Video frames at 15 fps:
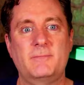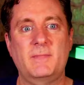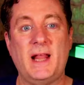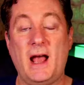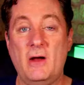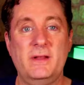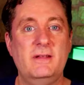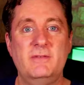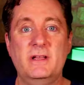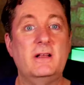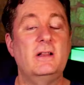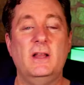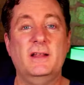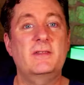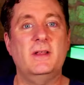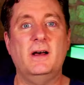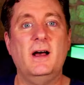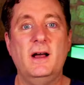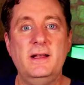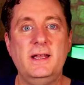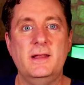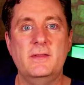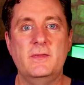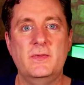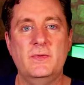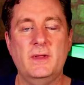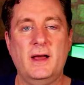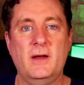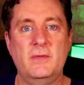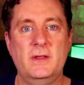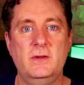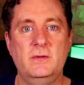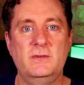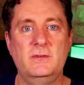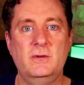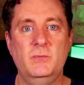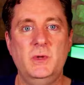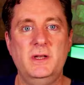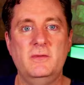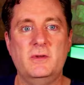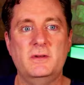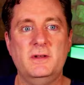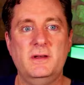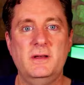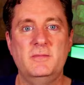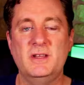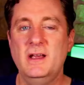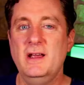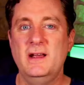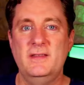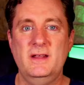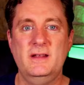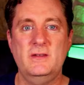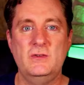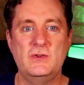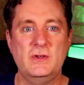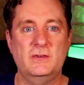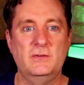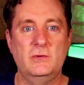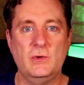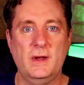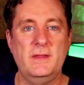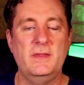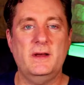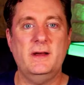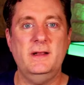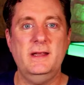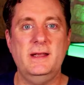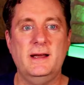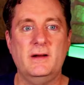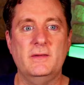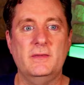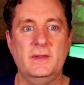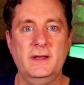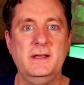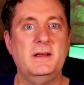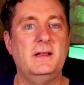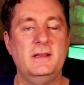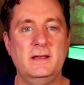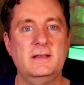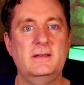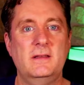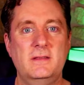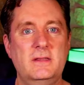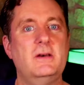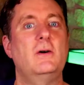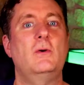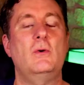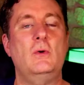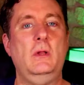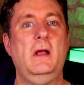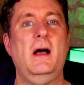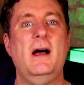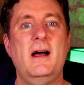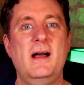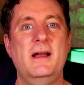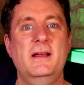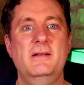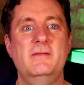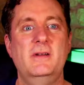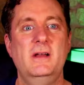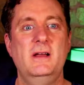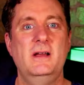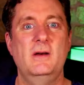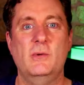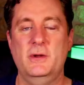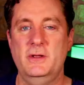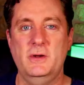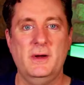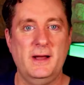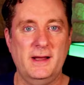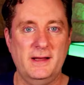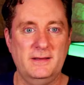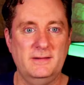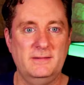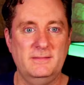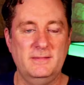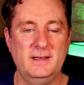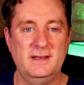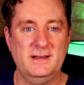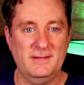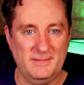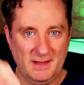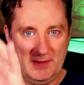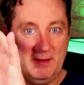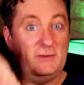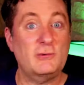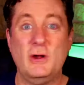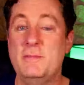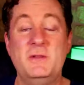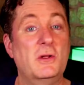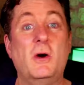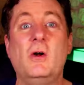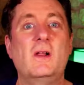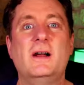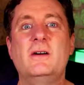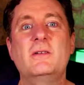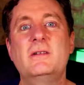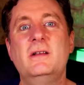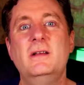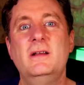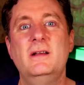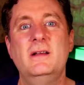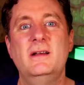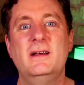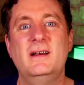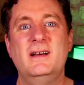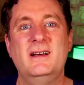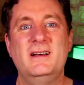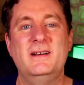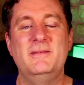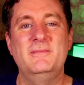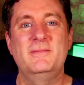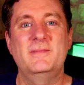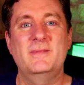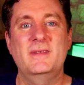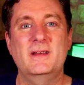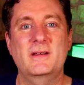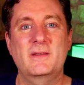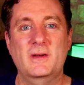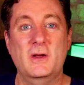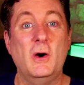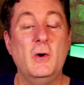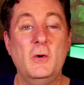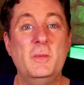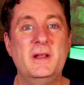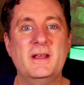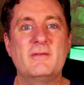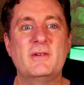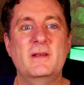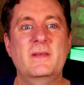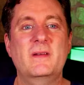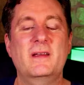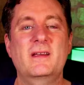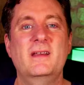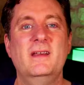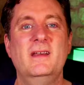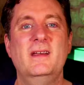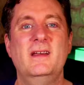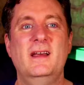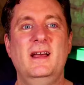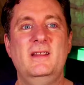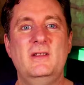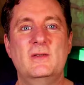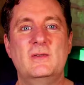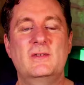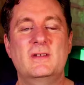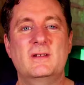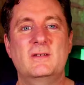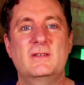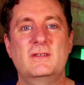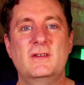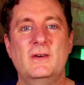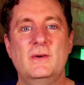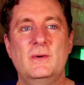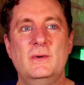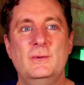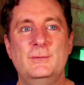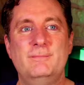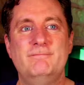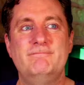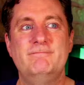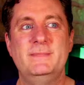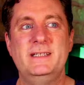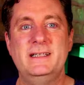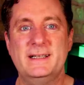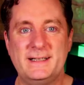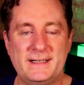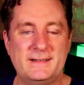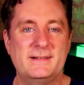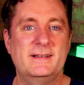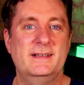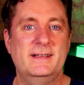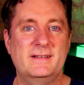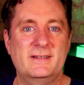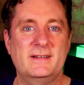even collect the honey, how they used to in medieval times. They didn't just drain the honey out. They collected the whole hive, where you had, they scraped it all out, the comb and everything, and used it. So yeah, it